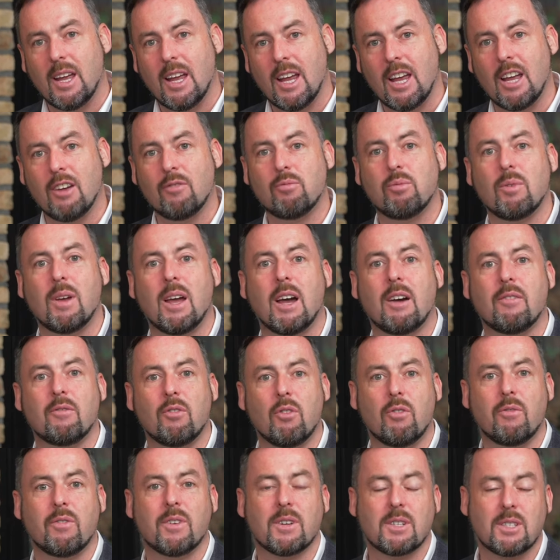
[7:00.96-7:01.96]
If we have
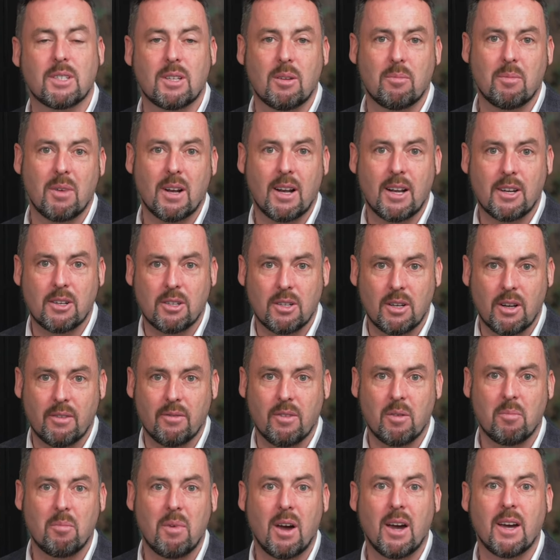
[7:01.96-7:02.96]
overstimulation
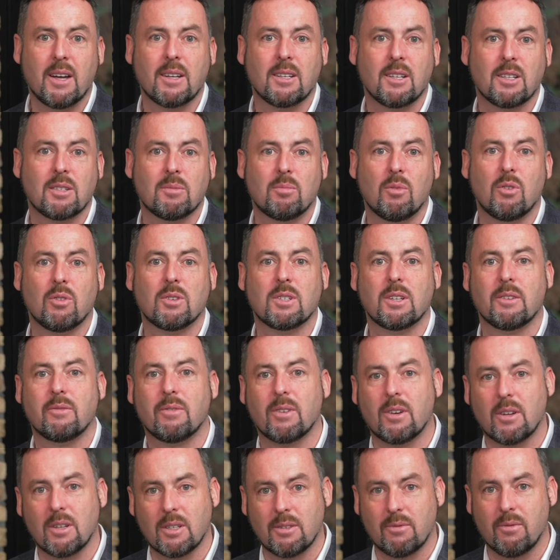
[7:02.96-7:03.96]
of the mind, it's more
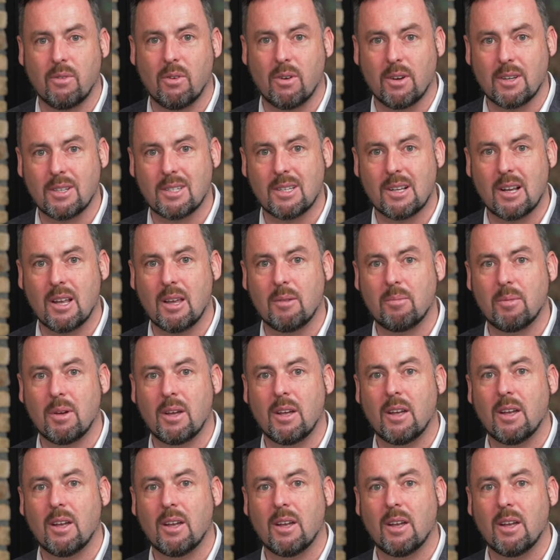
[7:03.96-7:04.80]
difficult to fall asleep.